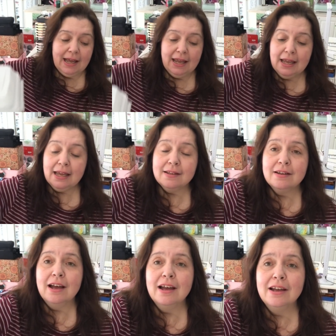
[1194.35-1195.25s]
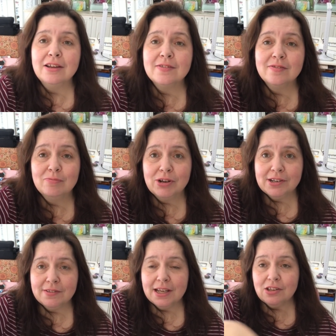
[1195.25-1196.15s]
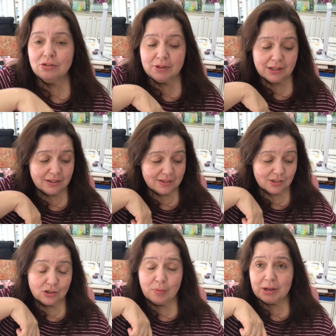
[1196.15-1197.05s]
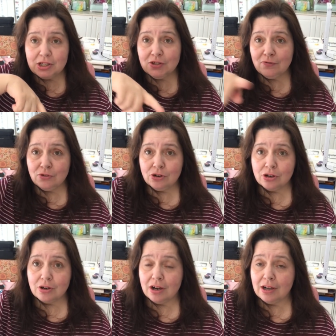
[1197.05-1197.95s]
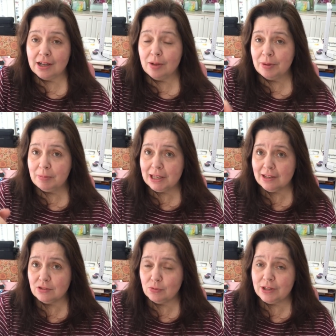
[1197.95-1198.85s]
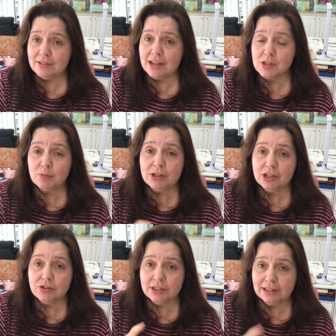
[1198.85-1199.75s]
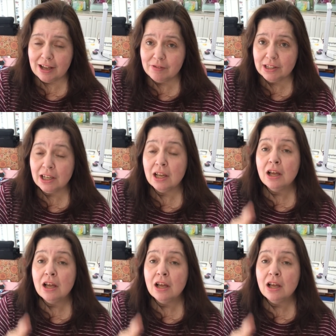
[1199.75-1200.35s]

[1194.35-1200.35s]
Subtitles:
And I want to thank you so much for helping me get to 1111.